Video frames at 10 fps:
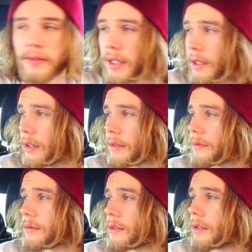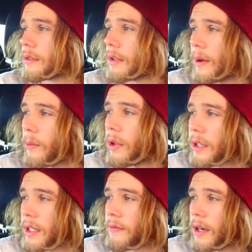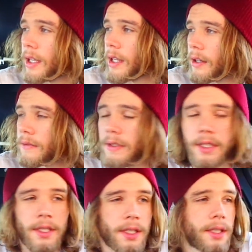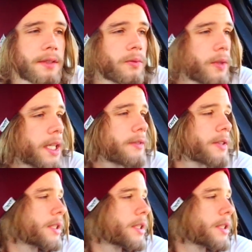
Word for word: and I'm willing to fucking kill for this shit. Whatever